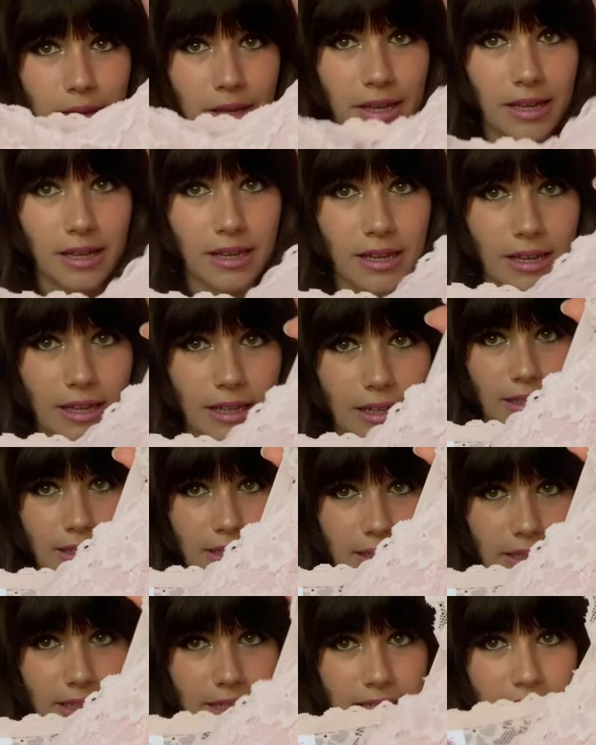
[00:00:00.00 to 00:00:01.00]
pink
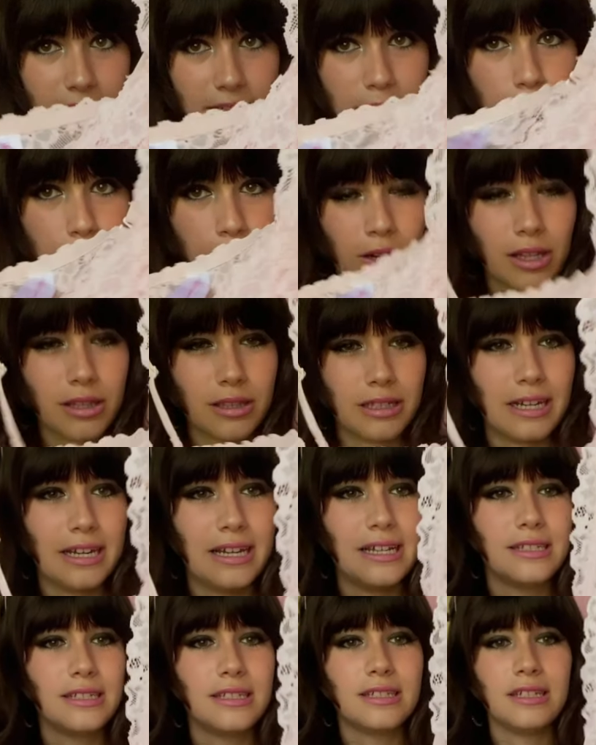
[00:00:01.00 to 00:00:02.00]
lacy
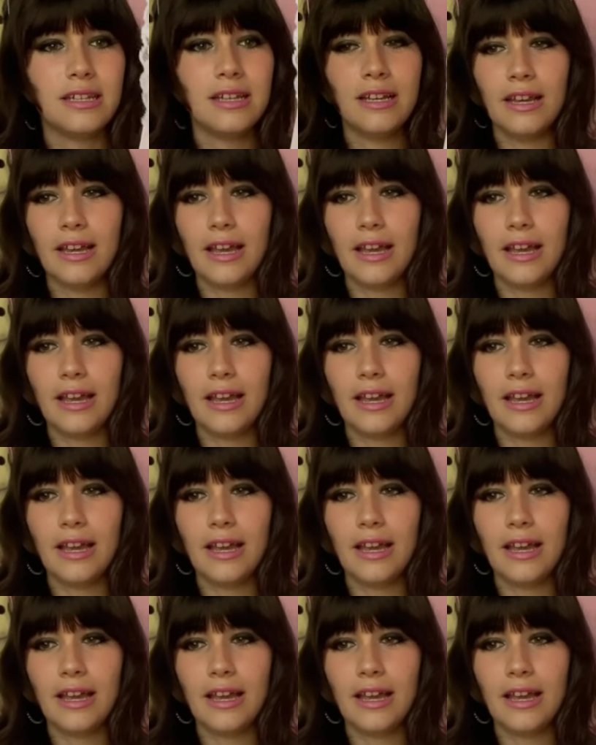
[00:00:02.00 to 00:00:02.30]
bralette